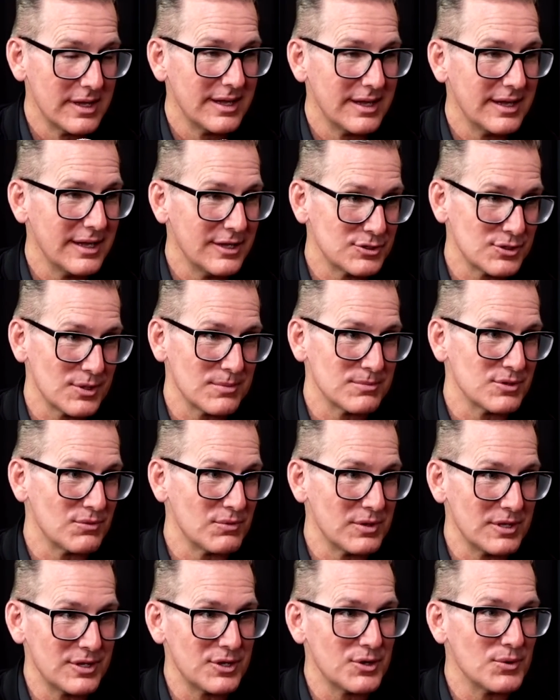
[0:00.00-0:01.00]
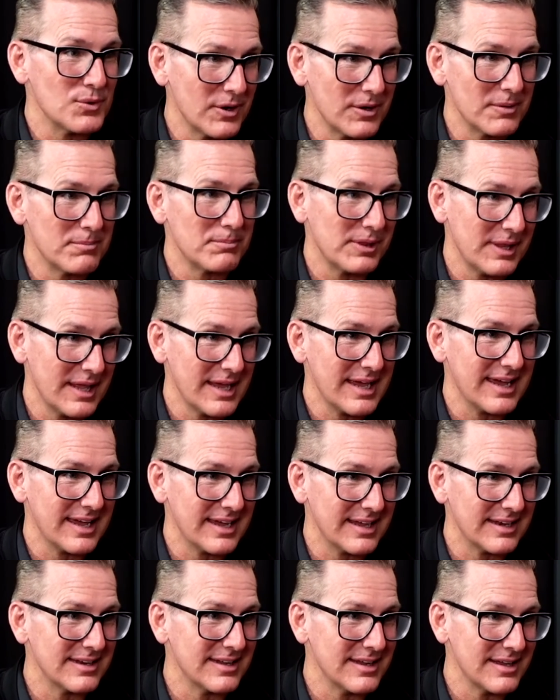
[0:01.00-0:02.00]
in terms of when you were
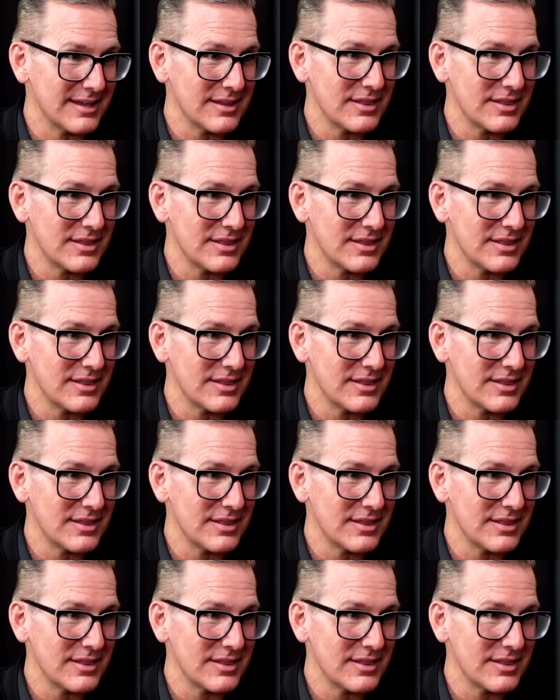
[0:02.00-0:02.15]
playing,